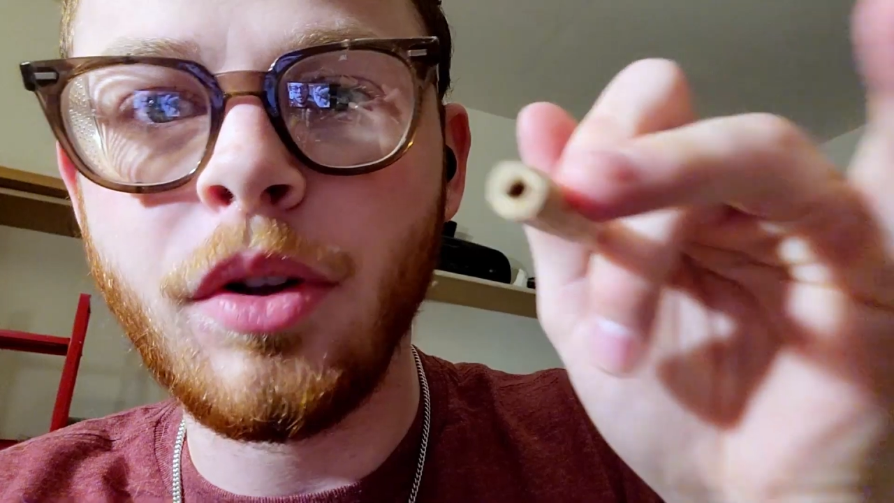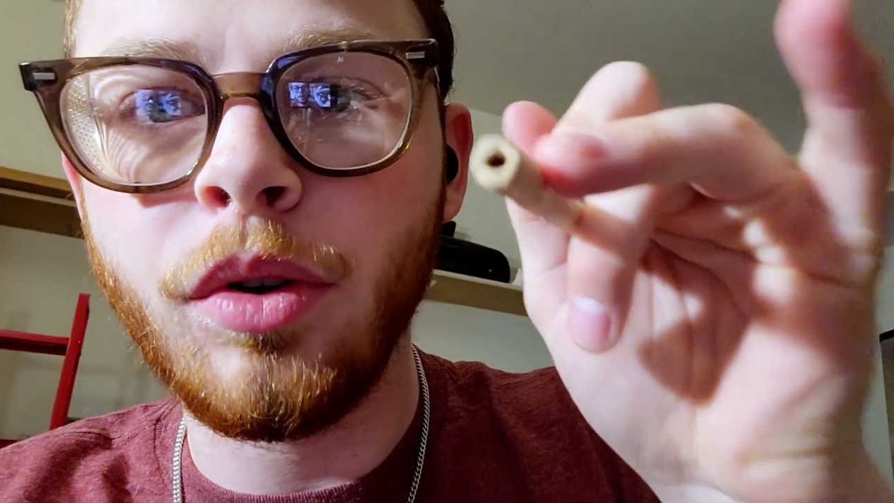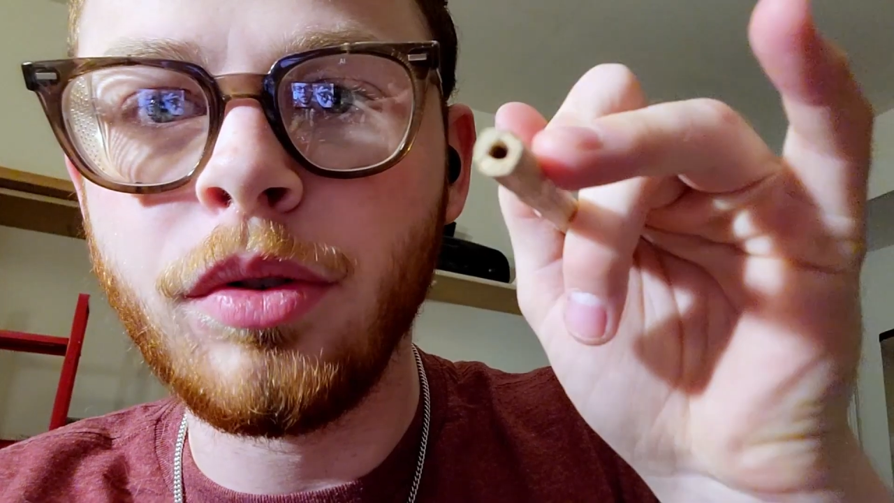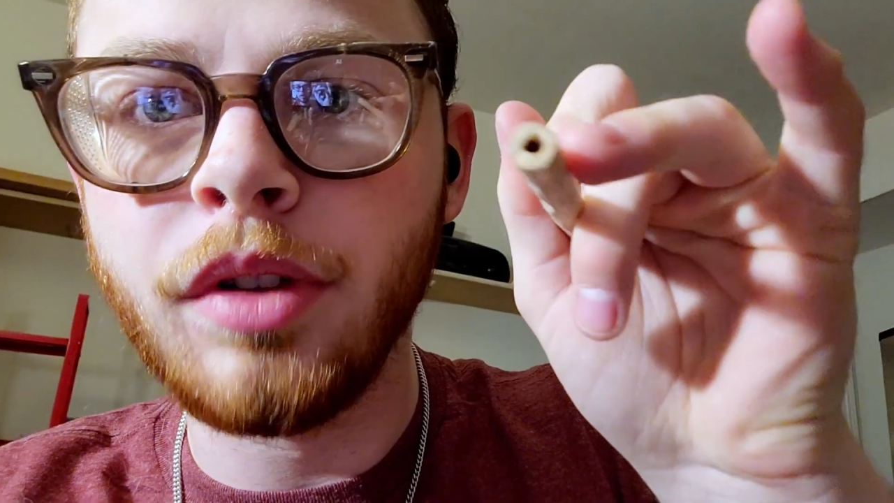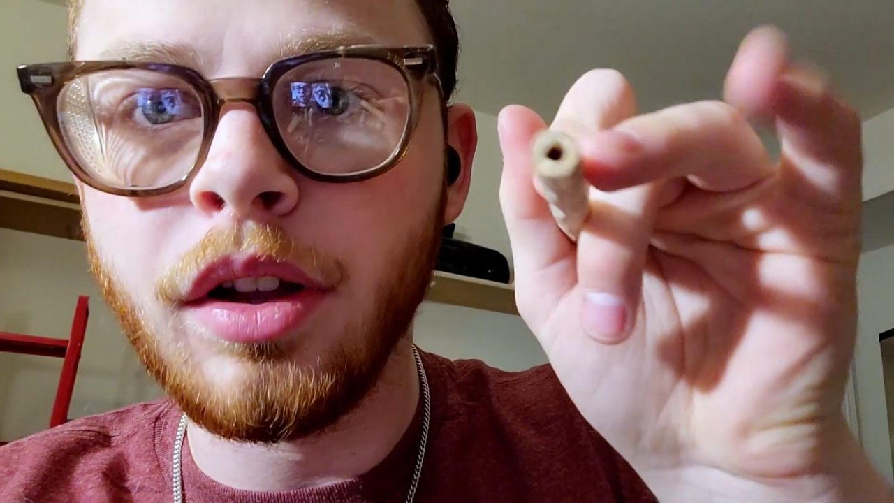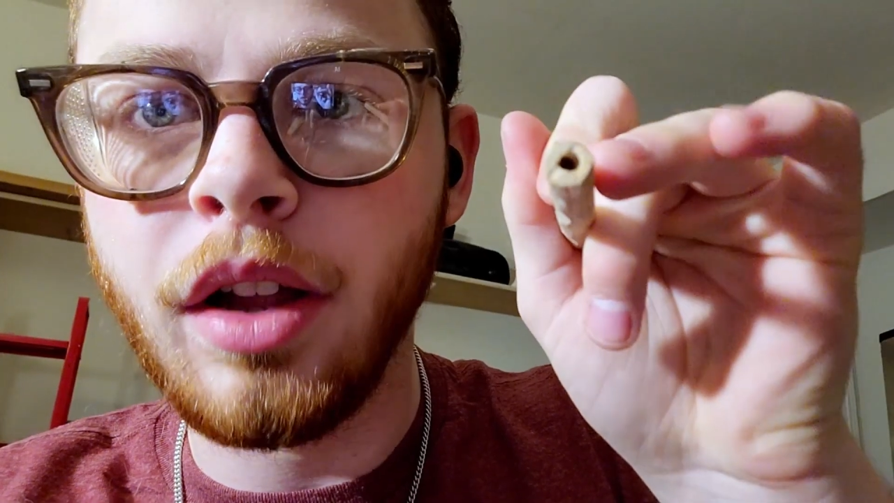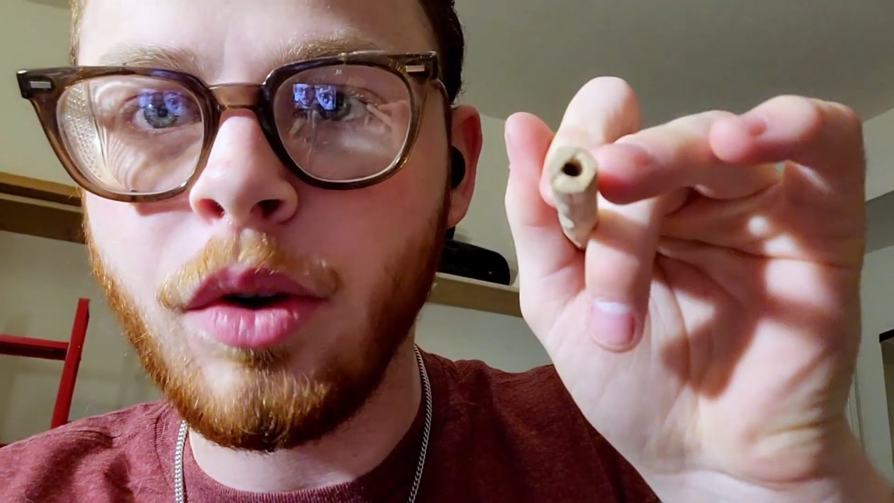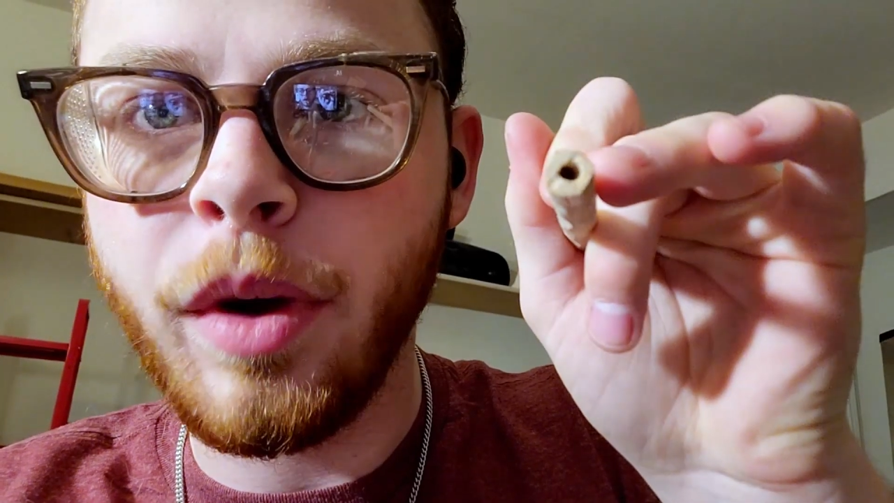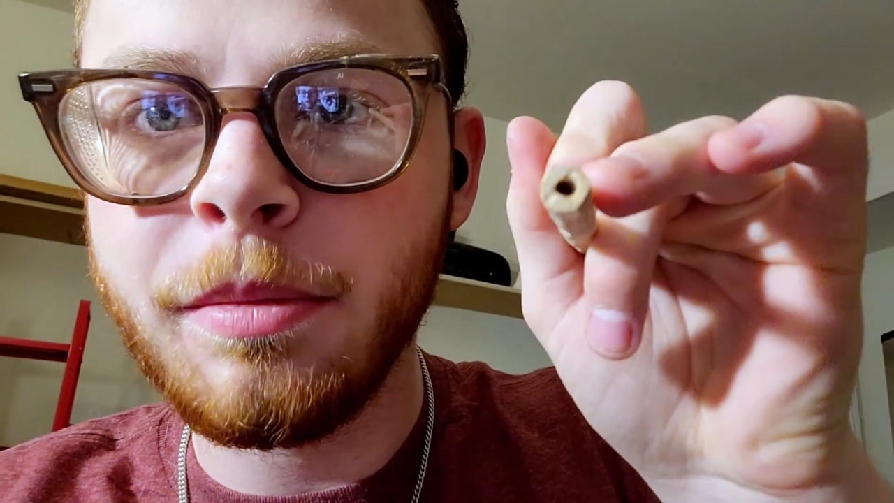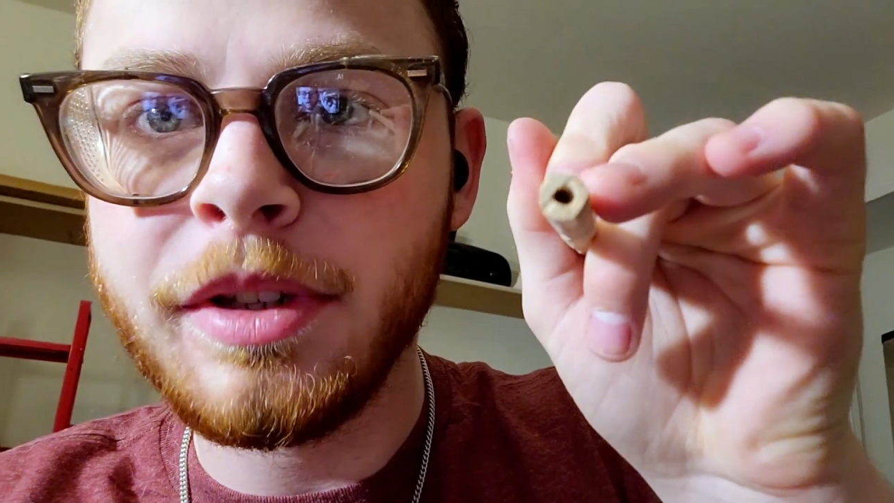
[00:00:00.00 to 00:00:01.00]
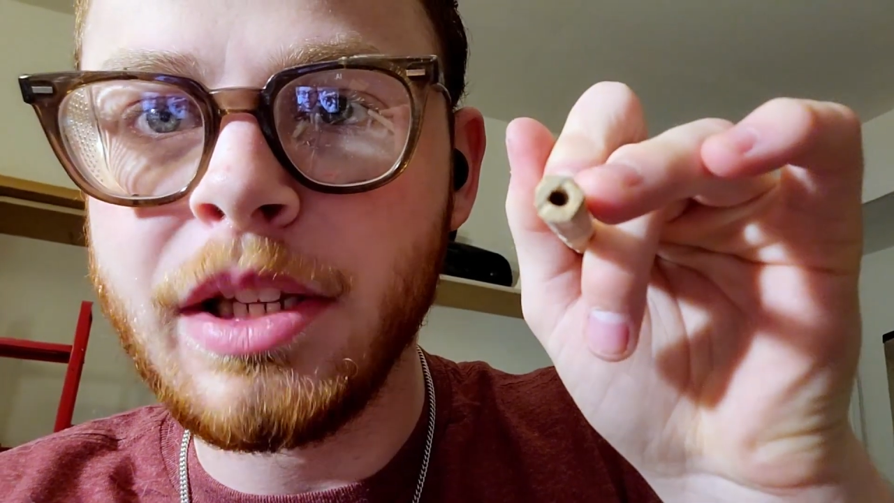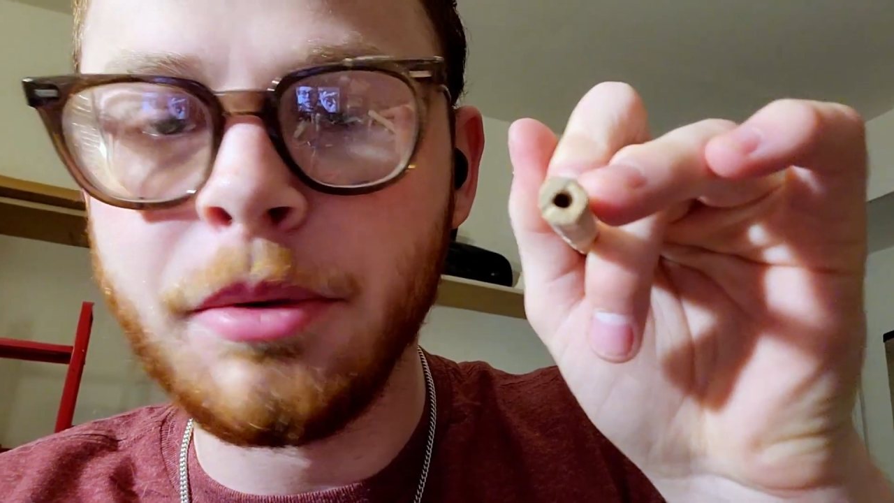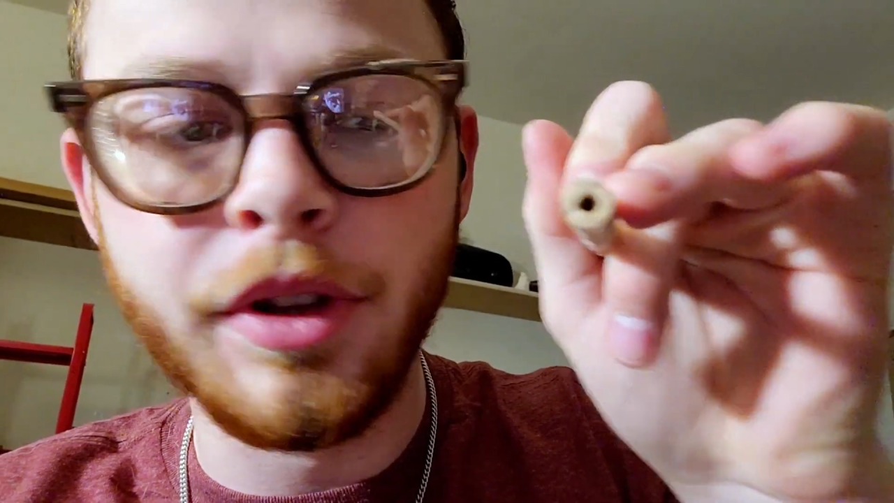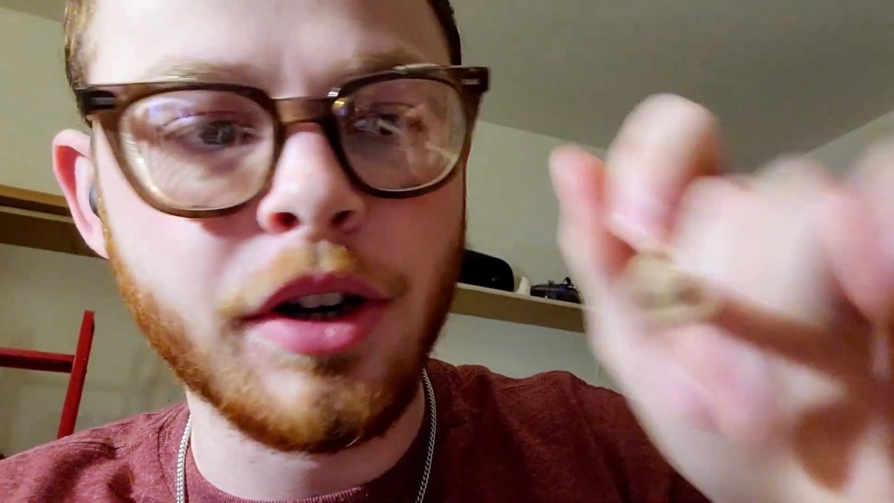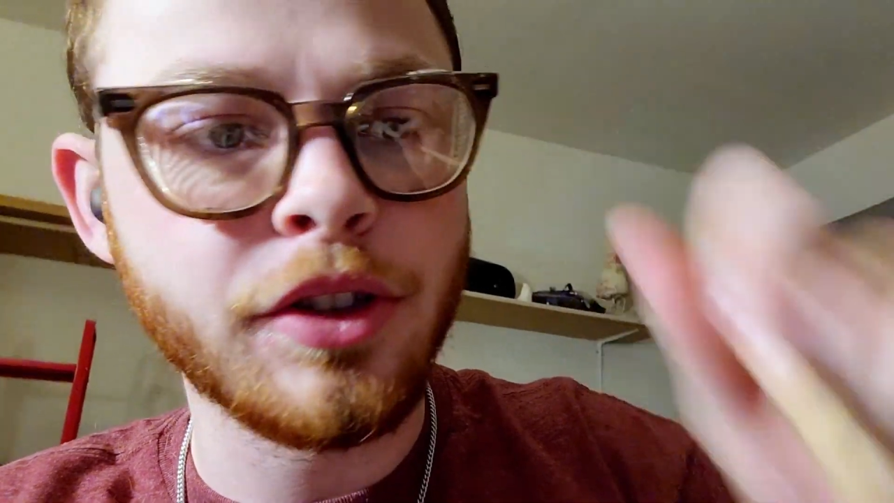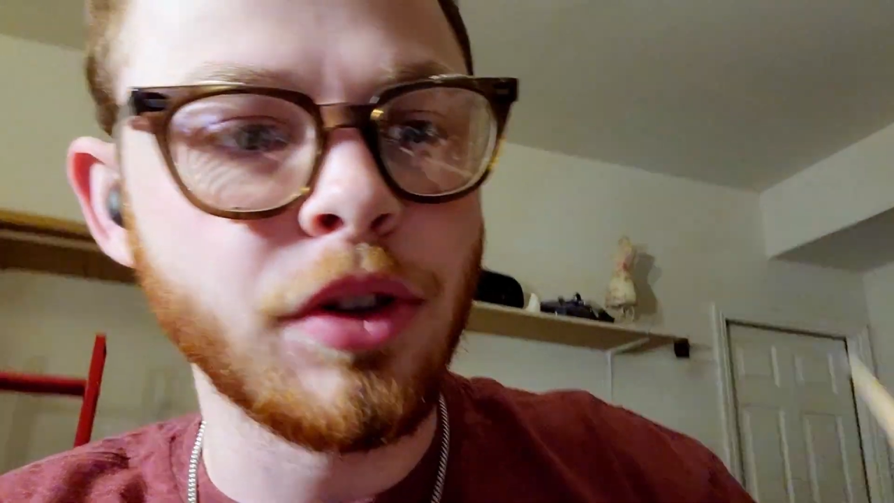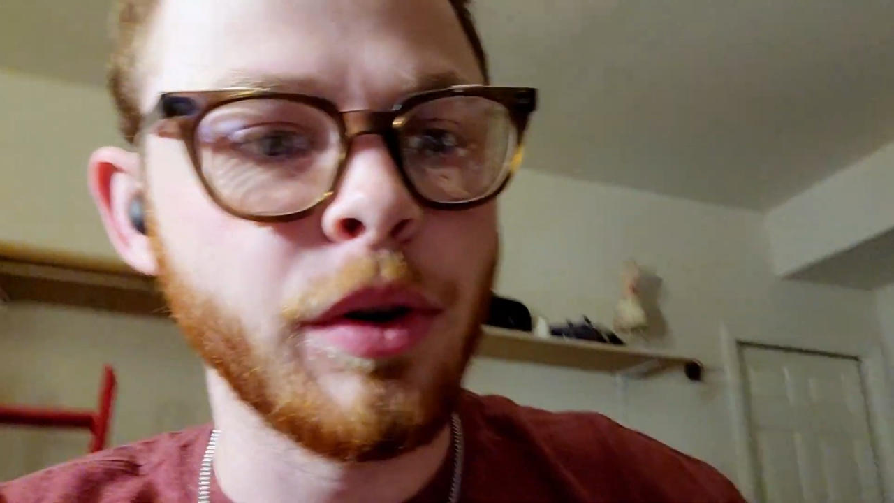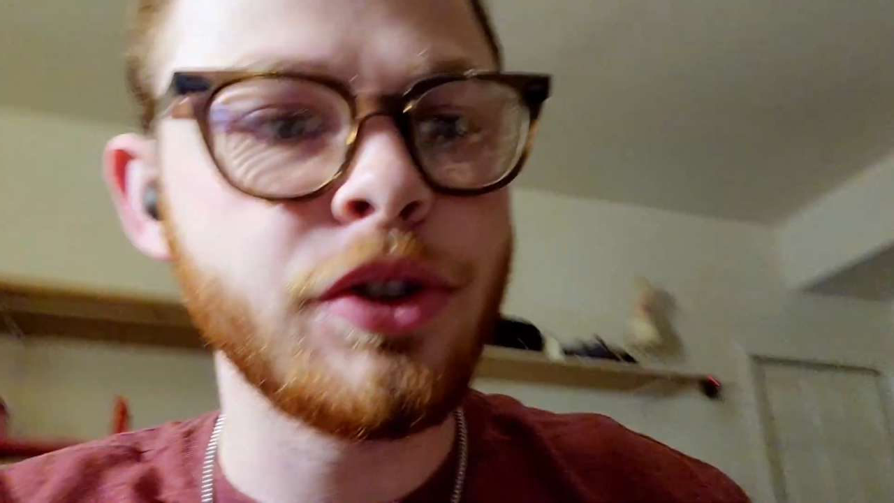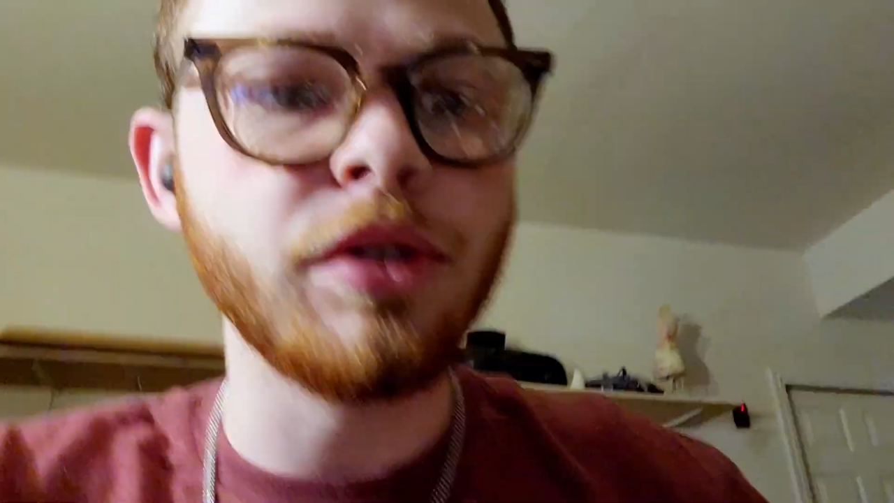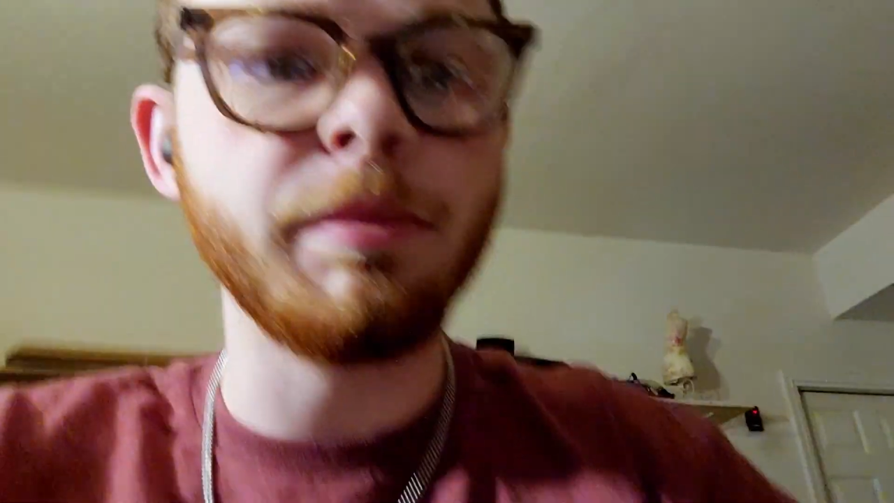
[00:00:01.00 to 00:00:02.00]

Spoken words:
the hole quite a bit deeper there, so it should